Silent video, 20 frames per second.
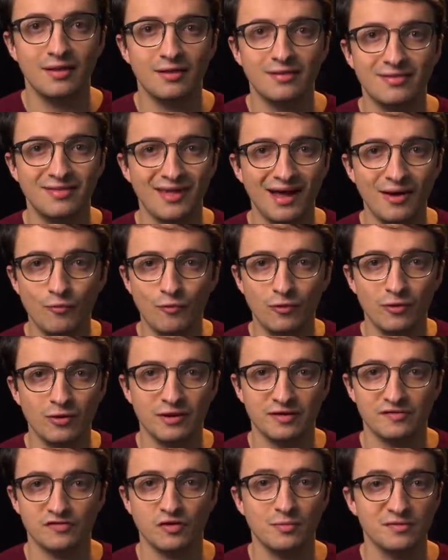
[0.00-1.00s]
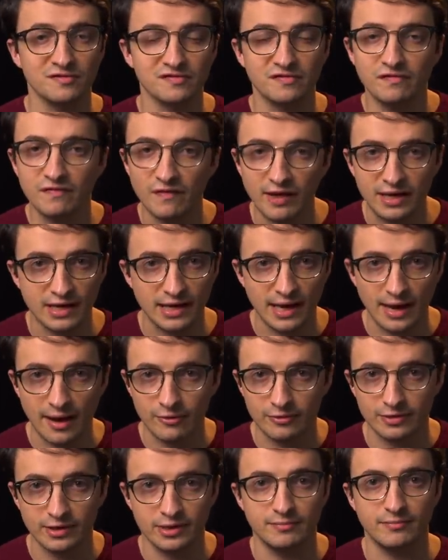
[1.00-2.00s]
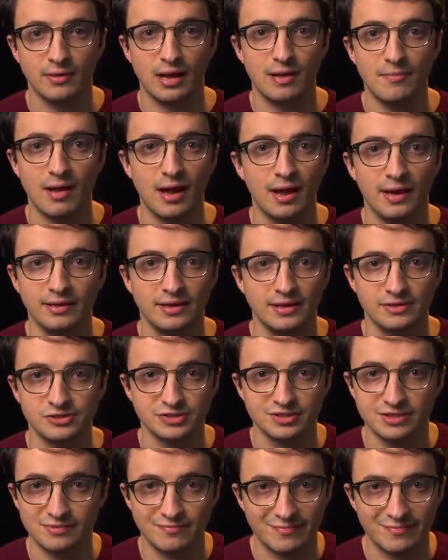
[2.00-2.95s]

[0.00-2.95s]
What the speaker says: that word has almost faded out in my mind. I just